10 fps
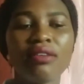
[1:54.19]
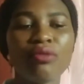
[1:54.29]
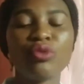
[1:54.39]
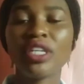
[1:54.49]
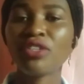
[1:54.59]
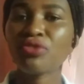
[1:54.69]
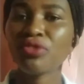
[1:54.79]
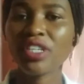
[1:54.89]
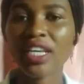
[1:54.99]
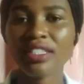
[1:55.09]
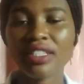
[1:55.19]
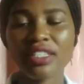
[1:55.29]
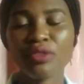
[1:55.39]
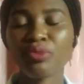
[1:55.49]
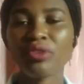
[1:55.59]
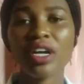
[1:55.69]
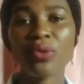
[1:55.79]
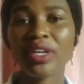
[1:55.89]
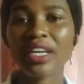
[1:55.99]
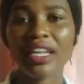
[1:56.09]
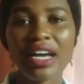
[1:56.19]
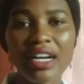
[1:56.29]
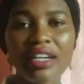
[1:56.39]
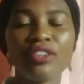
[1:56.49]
with the 2 years nursing program with the NAC,